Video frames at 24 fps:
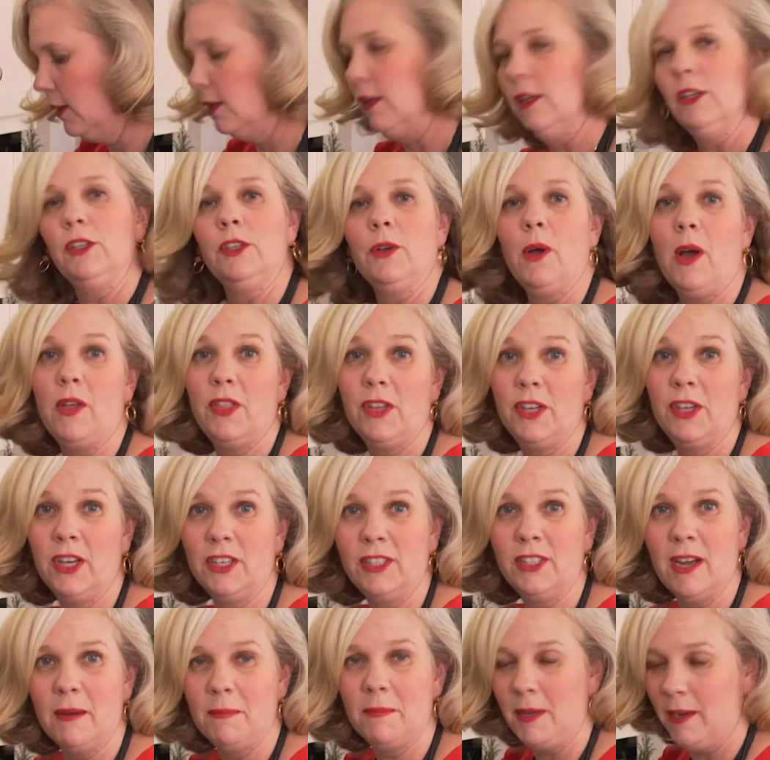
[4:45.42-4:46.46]
So on the
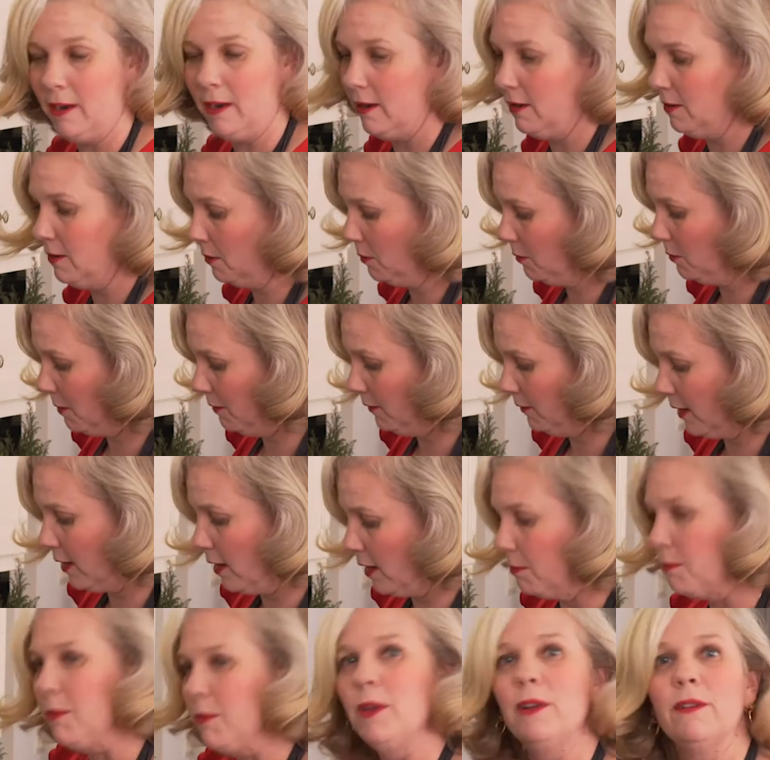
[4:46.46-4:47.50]
cooktop here, we've got our
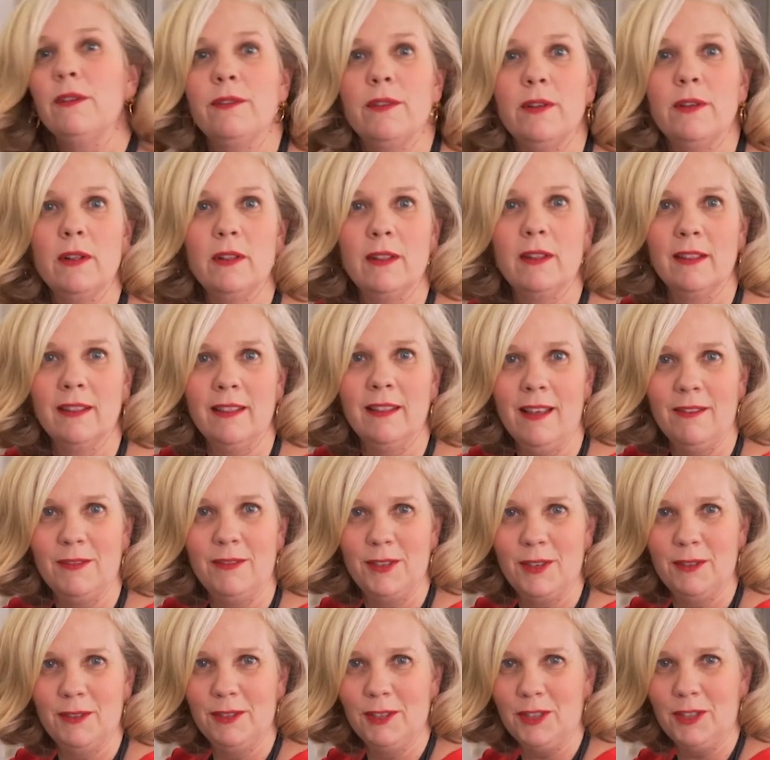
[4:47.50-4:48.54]
beautiful
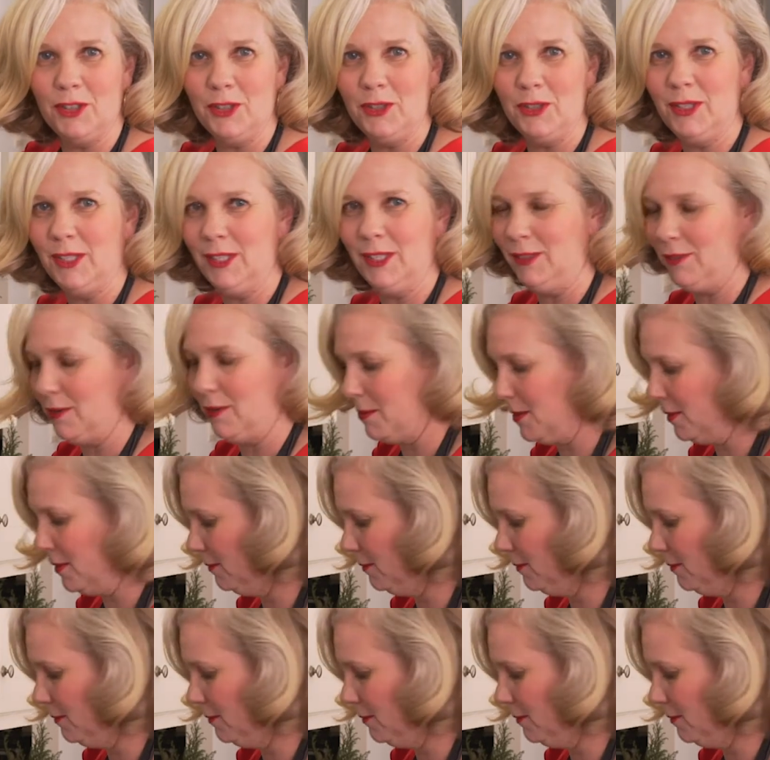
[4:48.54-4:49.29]
leftover juices from our